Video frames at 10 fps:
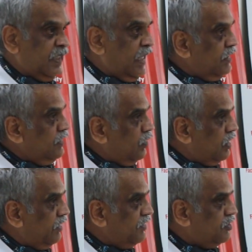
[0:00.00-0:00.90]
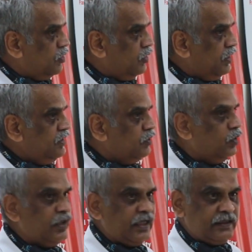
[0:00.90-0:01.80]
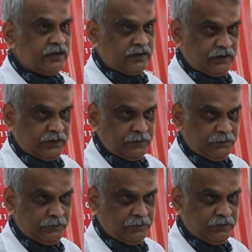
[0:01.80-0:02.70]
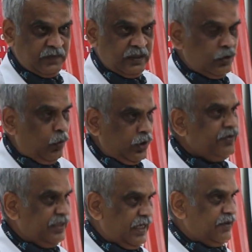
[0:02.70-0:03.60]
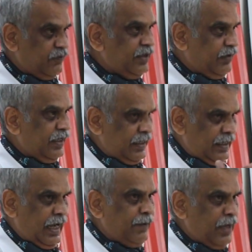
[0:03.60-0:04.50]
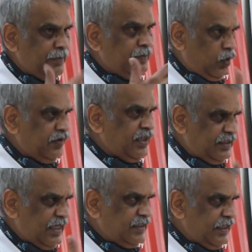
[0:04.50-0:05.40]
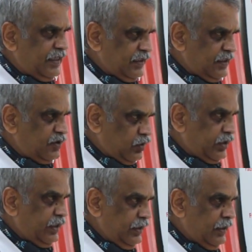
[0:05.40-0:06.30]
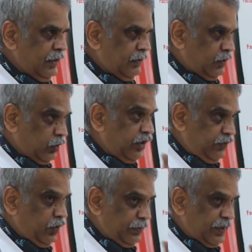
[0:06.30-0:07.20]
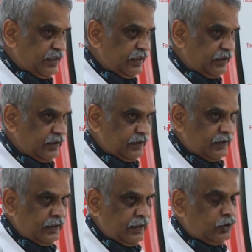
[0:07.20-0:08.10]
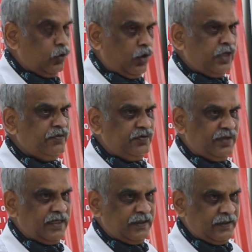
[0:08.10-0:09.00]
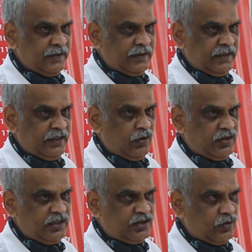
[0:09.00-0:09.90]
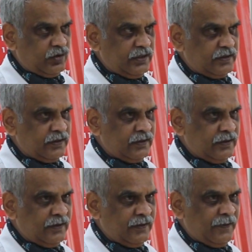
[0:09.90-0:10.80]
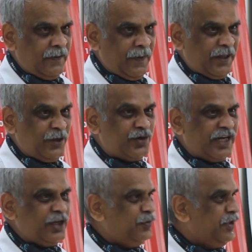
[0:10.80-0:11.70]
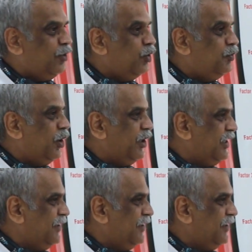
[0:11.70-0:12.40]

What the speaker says: And the 11 stories go like this. So what have you done? I'm over-exaggerating this story to give you a message. So what have you done in all these stories? You try to be a good boy.